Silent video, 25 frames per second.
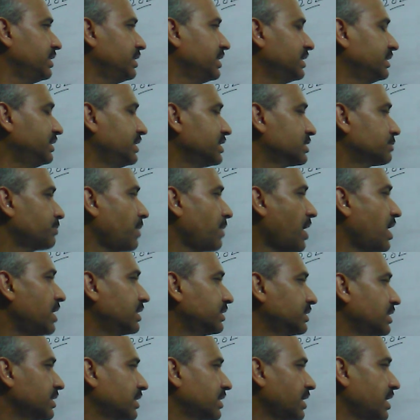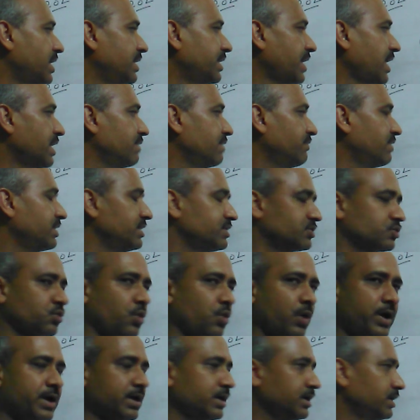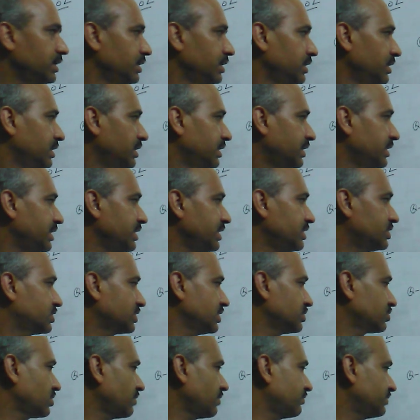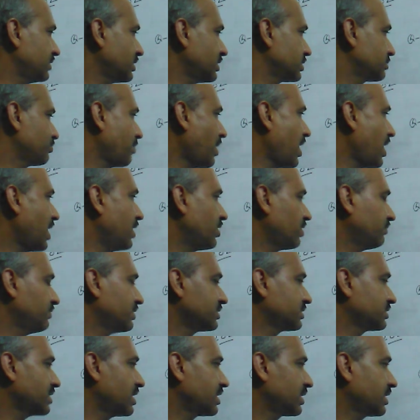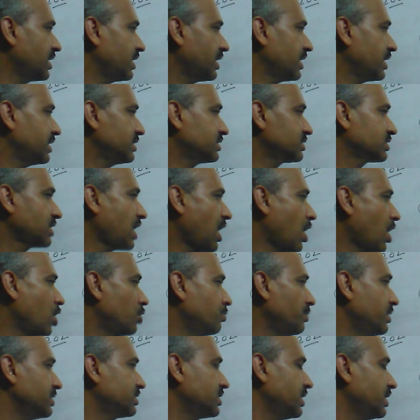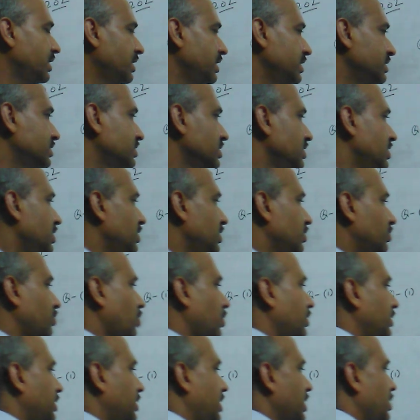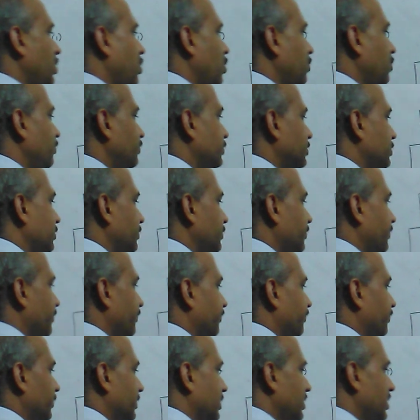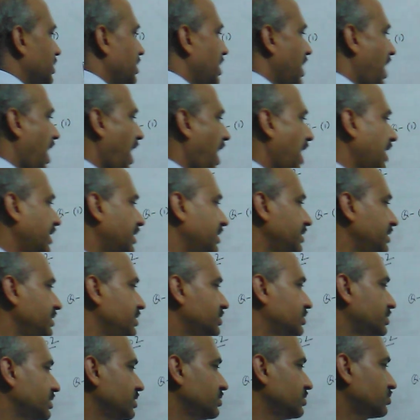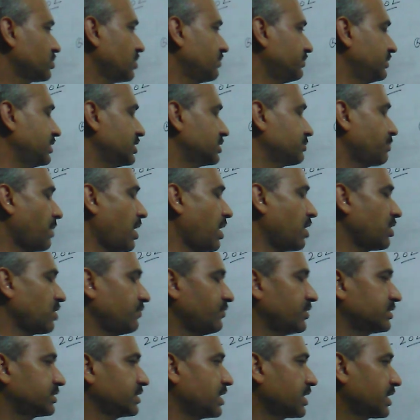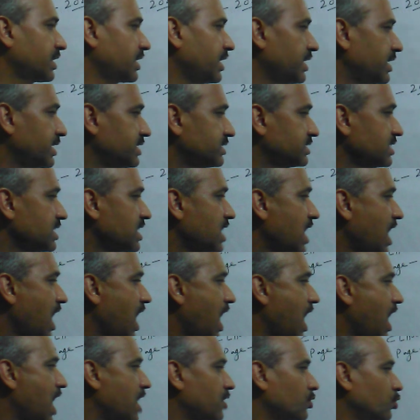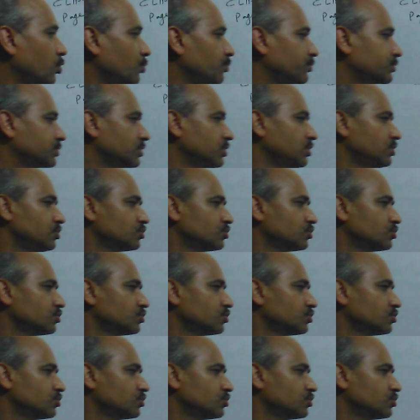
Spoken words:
In this part, the current I1 is going. Resistance of this part of the circuit is how much? It is 20 ohms, and resistance of this part of the circuit is R ohms.